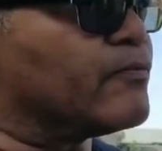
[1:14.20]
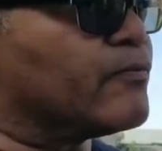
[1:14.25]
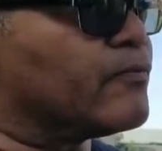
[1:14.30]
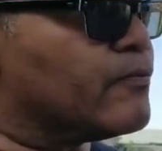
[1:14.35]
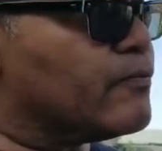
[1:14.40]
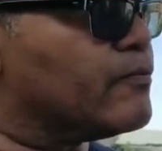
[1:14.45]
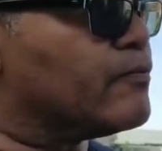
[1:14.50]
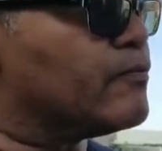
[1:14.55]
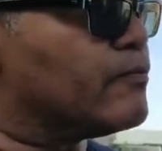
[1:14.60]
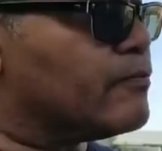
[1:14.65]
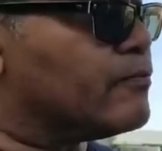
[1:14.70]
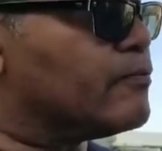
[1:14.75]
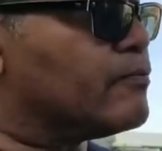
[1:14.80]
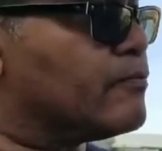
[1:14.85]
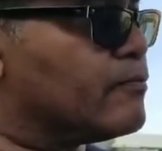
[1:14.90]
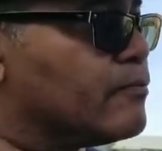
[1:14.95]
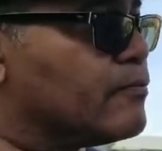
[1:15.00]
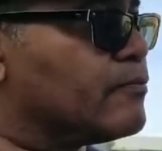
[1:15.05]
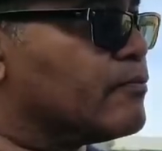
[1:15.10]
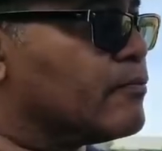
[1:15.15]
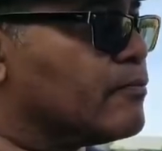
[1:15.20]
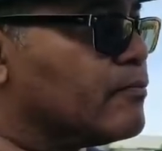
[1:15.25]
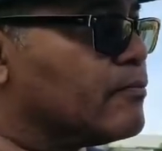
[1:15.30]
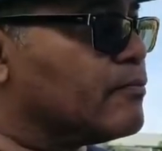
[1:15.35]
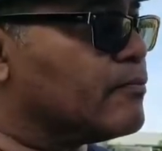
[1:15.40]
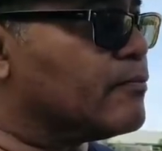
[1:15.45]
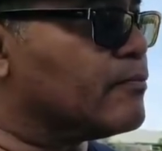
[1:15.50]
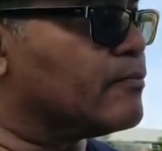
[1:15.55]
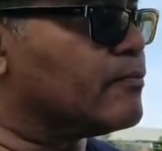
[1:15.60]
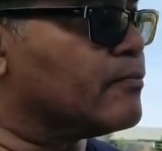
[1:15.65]

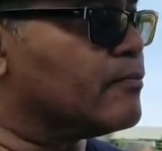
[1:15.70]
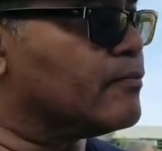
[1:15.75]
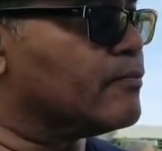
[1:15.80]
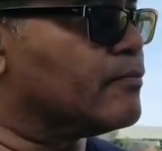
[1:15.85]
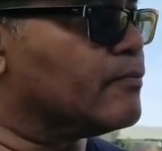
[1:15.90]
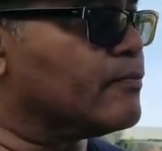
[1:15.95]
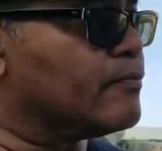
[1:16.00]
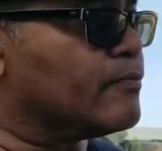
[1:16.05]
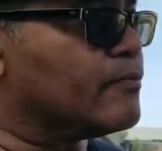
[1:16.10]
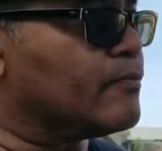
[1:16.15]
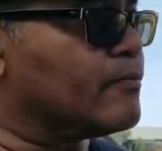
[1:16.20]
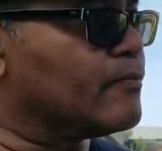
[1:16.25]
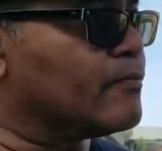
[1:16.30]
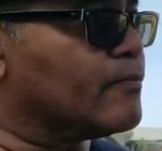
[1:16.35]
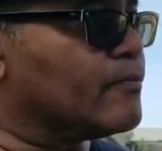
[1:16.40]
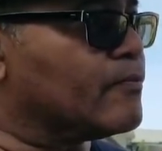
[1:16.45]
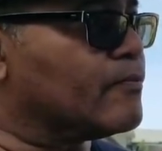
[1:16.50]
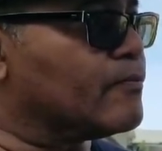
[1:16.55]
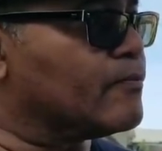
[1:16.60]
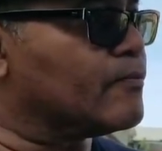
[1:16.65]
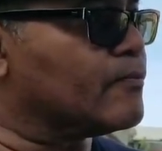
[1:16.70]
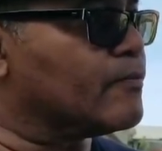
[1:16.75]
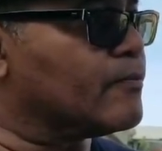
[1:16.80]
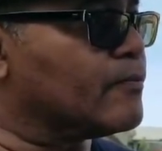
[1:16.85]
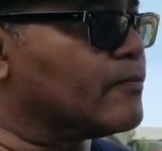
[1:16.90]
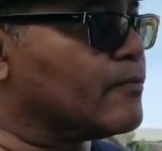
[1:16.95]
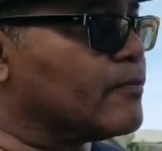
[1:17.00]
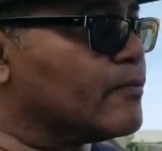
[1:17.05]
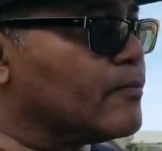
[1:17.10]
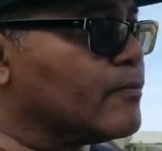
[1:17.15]

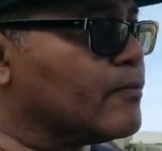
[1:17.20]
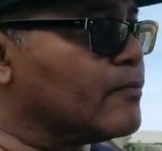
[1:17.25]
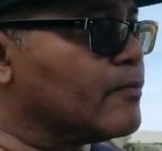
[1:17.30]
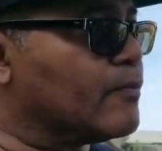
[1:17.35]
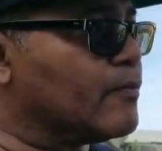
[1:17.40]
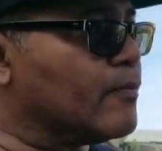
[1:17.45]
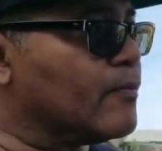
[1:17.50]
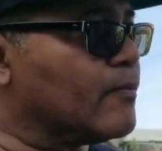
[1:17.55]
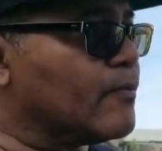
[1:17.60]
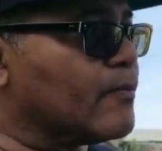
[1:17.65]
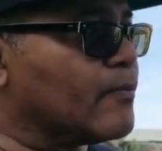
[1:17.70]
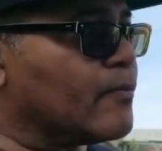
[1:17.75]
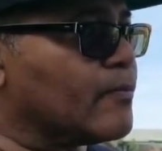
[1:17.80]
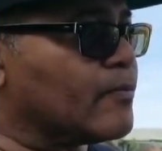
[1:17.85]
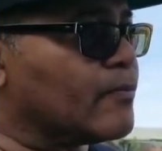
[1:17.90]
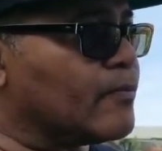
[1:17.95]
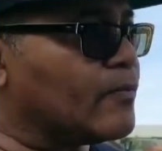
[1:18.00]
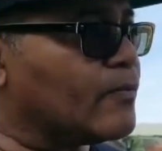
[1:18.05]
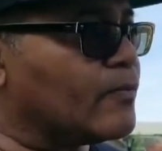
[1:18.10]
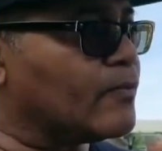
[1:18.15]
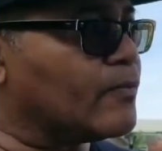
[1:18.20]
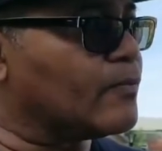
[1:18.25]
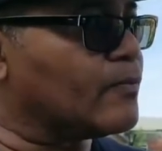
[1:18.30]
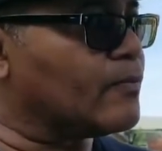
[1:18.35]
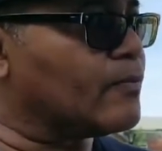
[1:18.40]
This person isn't speaking.